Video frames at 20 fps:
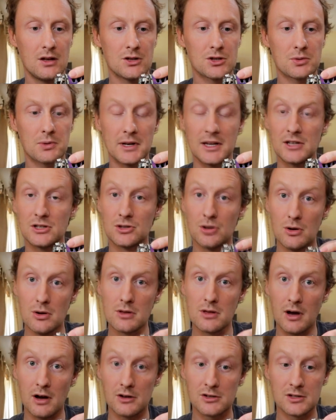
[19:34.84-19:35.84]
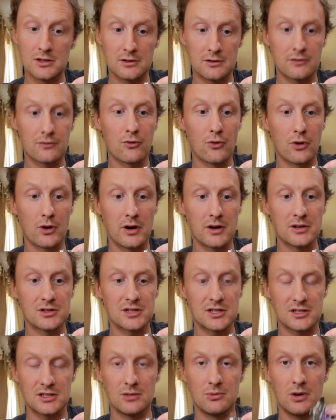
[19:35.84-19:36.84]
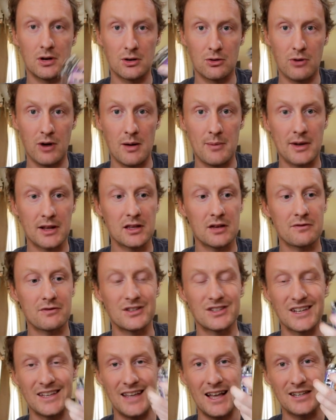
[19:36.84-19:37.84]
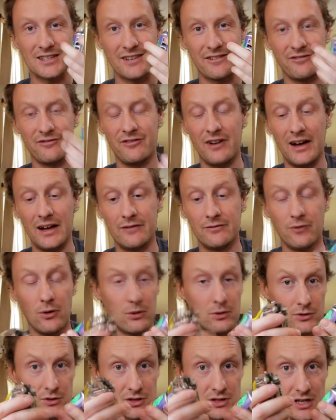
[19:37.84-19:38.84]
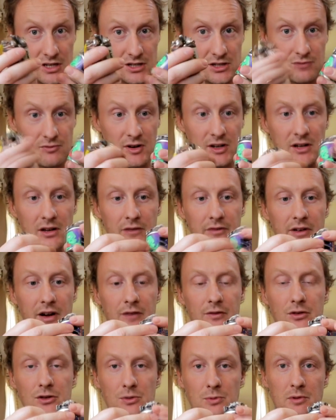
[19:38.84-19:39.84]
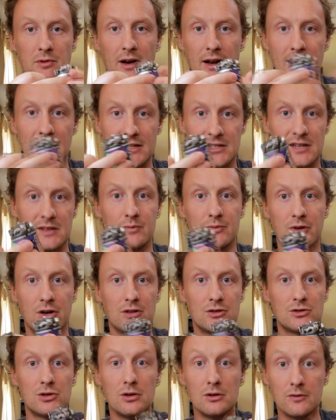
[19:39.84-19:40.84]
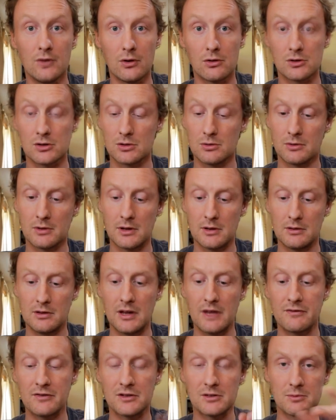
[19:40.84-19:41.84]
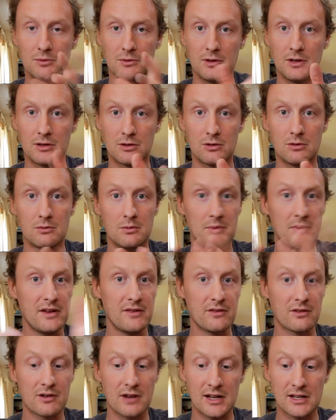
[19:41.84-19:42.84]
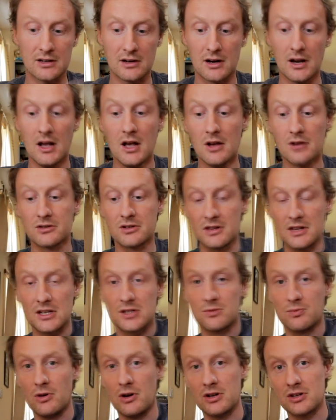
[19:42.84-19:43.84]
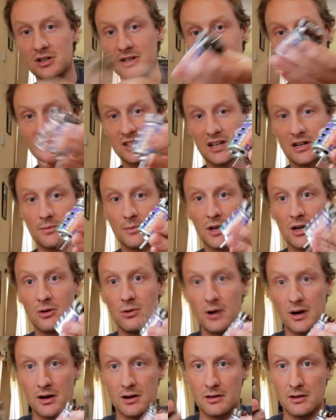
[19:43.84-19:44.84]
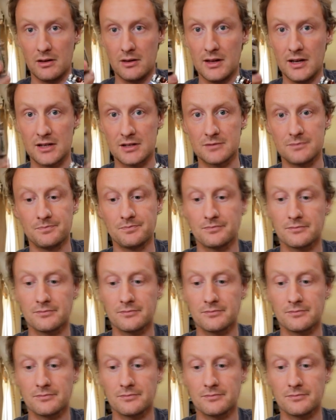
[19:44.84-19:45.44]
22,461, quite a big difference, and that's at 5 volts. This is rated at 5 volts. We ran it at 7.2 volts, so the difference between the two would be even greater. So this was considerably quicker than this,